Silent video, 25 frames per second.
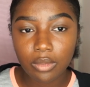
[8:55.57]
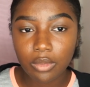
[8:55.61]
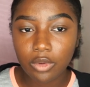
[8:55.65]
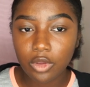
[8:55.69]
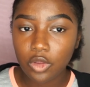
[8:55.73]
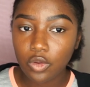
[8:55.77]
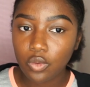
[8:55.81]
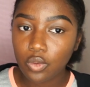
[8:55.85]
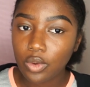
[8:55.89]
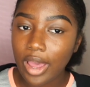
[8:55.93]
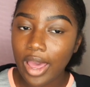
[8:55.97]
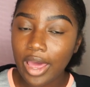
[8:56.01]

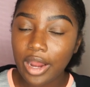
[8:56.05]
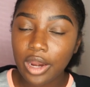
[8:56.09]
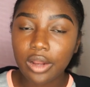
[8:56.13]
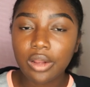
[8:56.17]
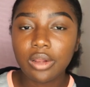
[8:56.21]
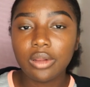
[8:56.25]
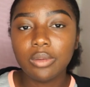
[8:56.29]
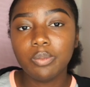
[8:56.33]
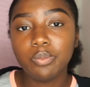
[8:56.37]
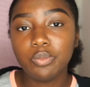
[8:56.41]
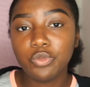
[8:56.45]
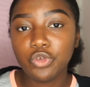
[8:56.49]
you
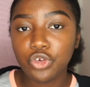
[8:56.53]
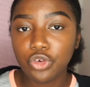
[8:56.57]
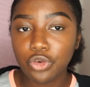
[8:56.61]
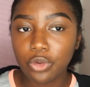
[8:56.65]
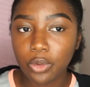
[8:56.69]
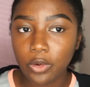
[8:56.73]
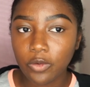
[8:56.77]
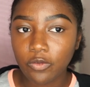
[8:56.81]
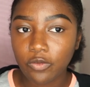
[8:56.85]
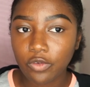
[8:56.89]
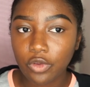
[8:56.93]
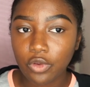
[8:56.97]
gotta do your
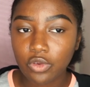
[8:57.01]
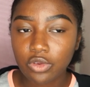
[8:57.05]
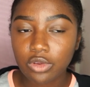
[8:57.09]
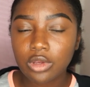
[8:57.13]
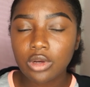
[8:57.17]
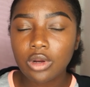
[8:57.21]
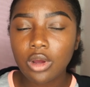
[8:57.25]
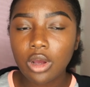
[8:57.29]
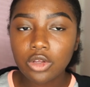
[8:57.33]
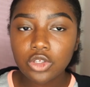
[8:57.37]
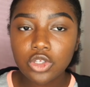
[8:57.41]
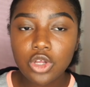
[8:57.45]
reviews.
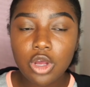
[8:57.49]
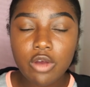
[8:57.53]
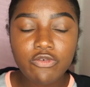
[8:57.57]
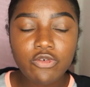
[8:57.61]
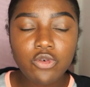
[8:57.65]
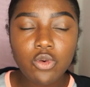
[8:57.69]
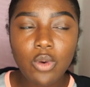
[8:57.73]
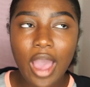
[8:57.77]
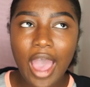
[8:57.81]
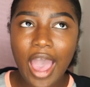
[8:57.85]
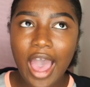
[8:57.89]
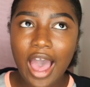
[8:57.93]
And also if
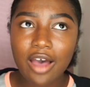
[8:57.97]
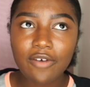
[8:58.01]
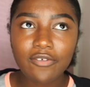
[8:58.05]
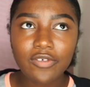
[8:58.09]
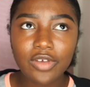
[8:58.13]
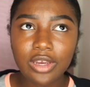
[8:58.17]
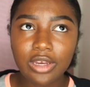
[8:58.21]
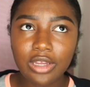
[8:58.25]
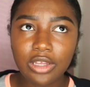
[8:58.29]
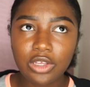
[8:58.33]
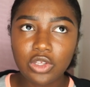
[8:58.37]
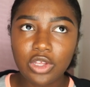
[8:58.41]
you have
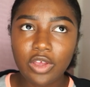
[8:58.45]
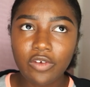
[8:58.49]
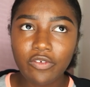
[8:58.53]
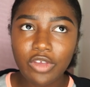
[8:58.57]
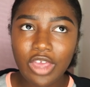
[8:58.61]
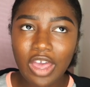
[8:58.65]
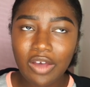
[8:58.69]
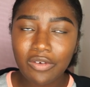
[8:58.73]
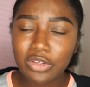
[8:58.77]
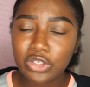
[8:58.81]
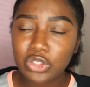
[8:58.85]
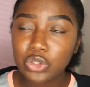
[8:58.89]
any, if you
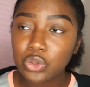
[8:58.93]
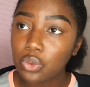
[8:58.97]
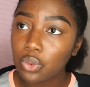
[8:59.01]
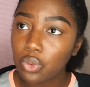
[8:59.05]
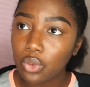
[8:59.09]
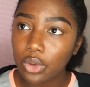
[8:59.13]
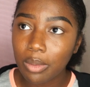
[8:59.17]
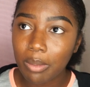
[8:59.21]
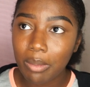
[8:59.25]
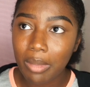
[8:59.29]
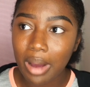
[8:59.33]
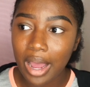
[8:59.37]
have a school
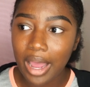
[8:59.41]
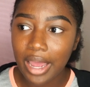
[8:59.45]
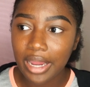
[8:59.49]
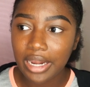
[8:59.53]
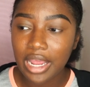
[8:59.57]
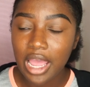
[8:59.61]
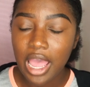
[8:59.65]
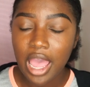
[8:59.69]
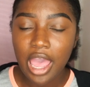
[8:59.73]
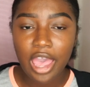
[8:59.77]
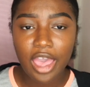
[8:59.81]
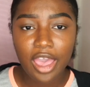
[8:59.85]
in mind
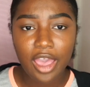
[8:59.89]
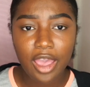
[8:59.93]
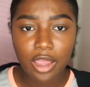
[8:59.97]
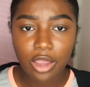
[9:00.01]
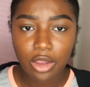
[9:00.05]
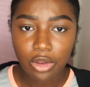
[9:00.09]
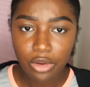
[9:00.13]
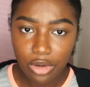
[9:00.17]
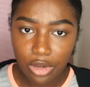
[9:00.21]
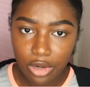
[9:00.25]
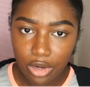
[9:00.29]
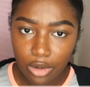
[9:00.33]
and
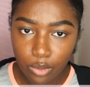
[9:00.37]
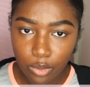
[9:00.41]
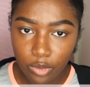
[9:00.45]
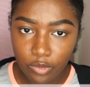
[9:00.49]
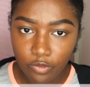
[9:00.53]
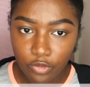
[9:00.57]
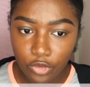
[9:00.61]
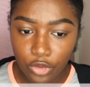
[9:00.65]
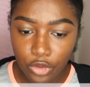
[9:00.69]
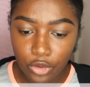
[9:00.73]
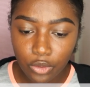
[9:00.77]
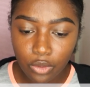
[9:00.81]
you need a
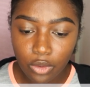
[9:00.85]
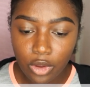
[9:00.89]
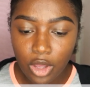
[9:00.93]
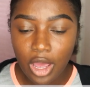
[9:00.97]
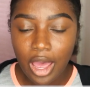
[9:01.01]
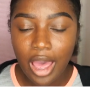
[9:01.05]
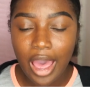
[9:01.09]
review,